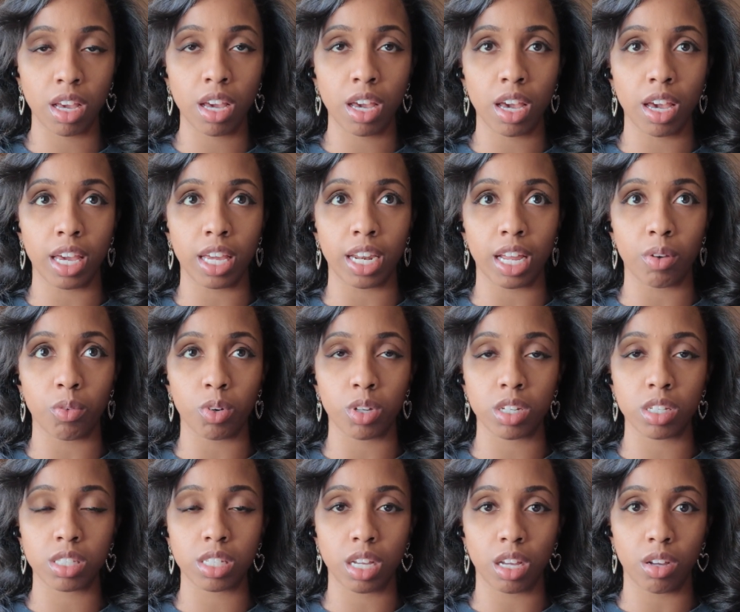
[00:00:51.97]
And I
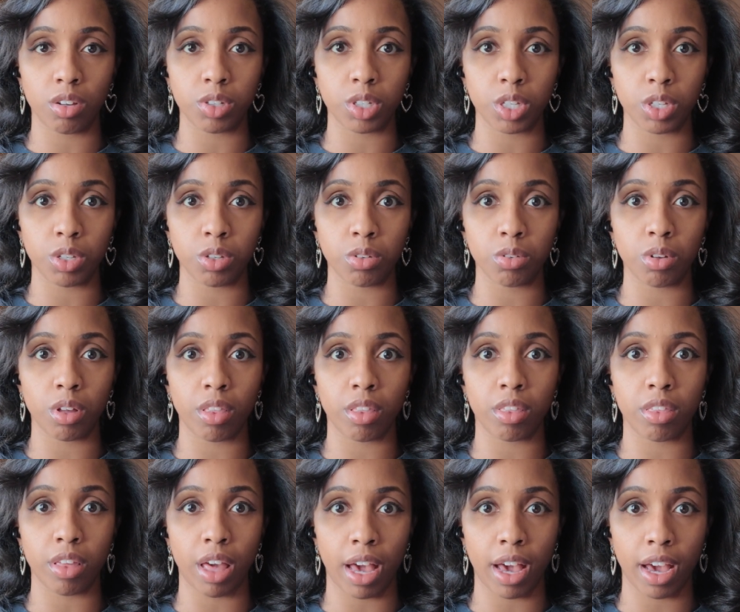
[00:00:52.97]
want to tell you
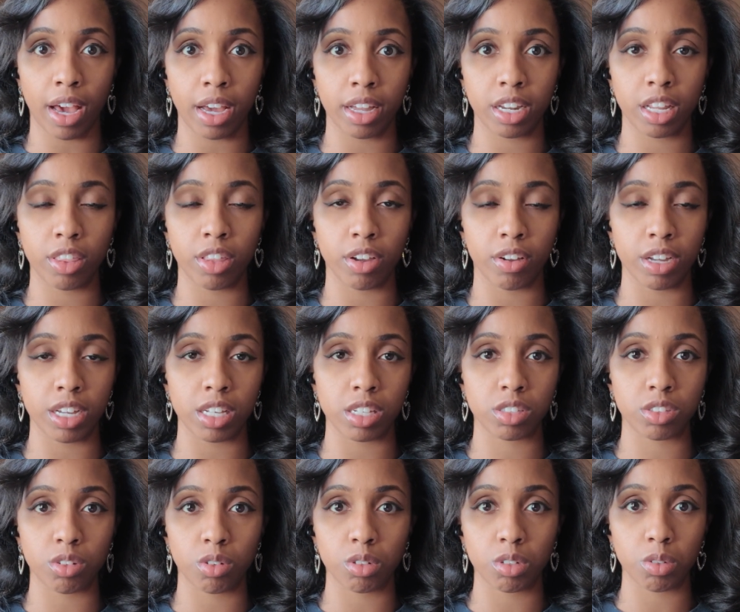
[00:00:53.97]
that there
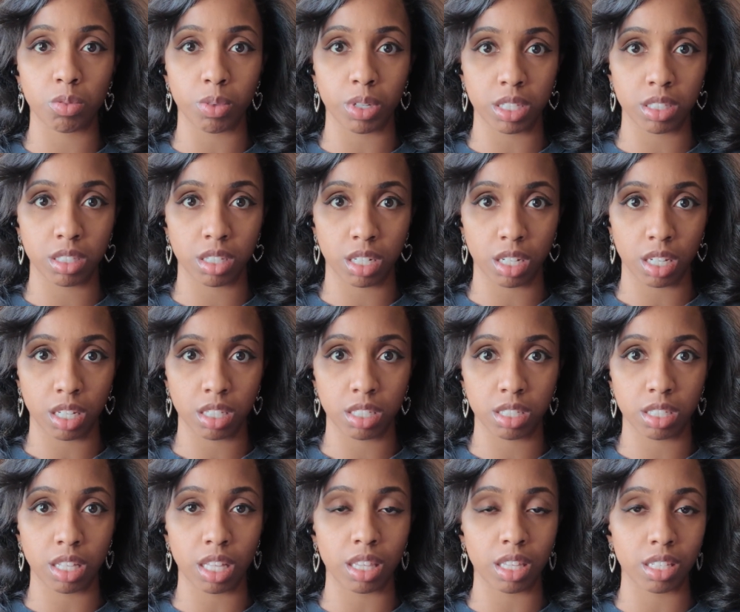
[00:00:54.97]
is no coincidence
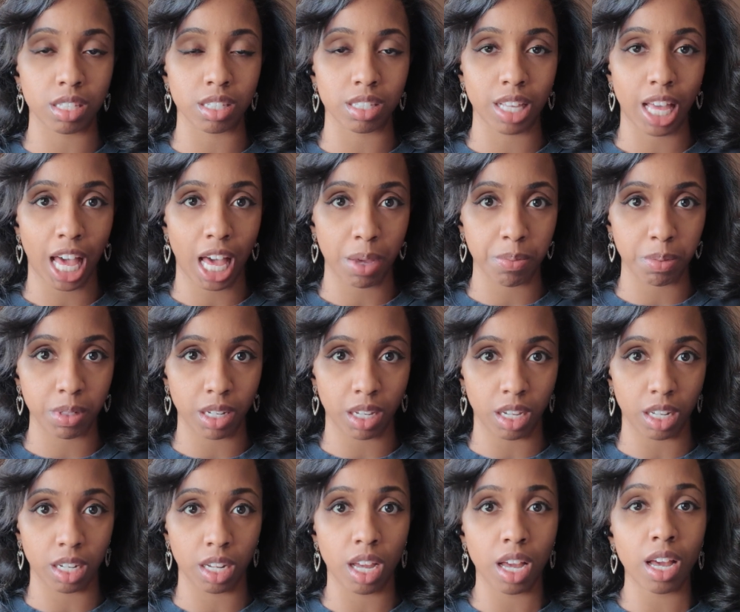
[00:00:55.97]
that this is
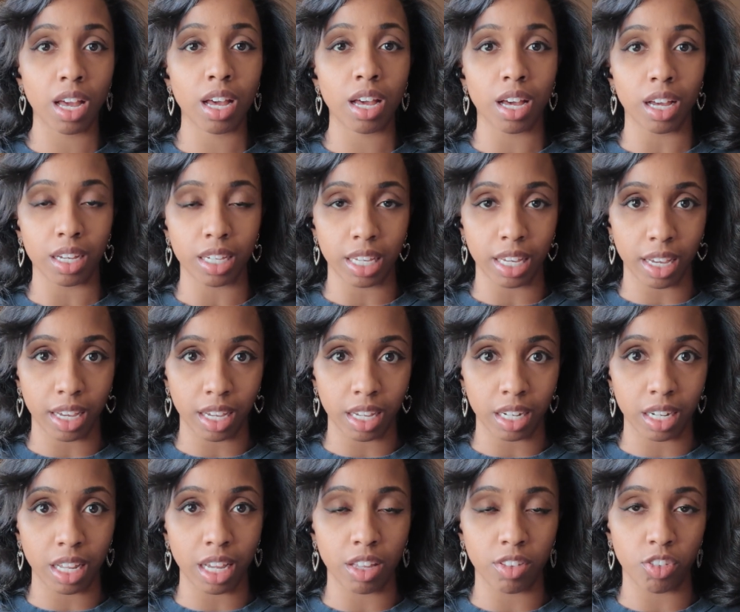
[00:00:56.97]
happening
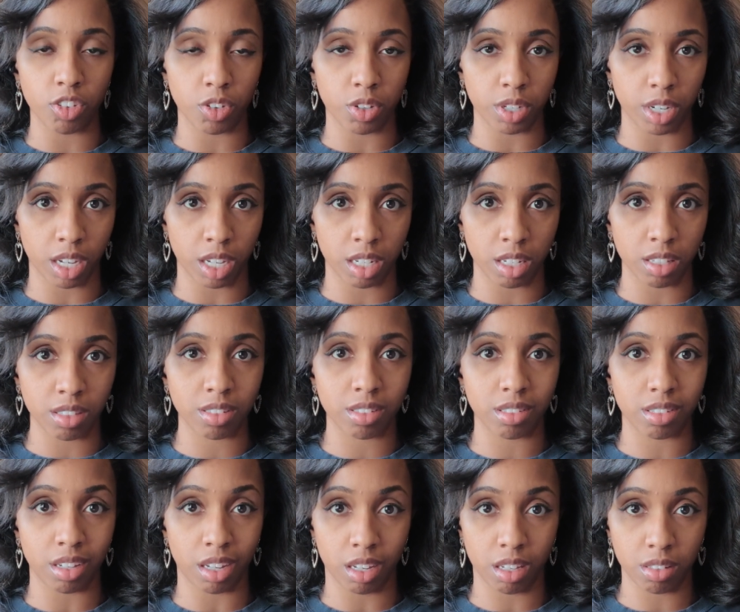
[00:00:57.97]
again in the United
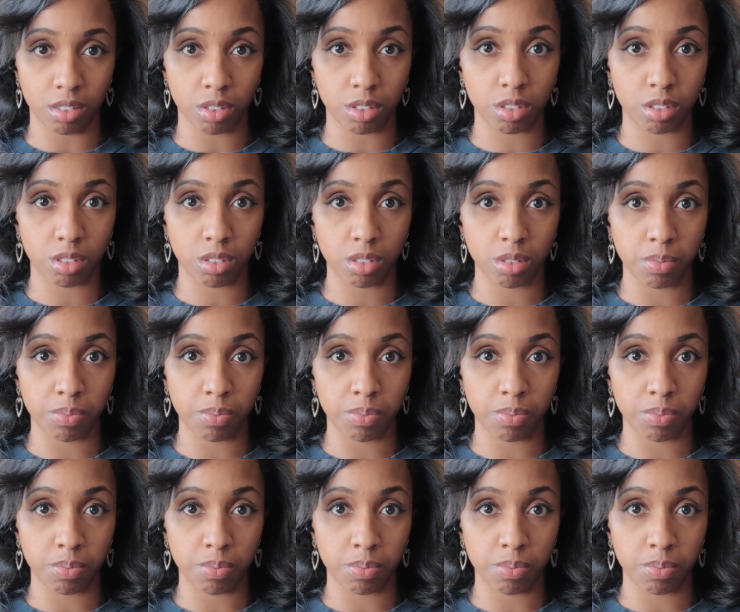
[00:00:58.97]
States.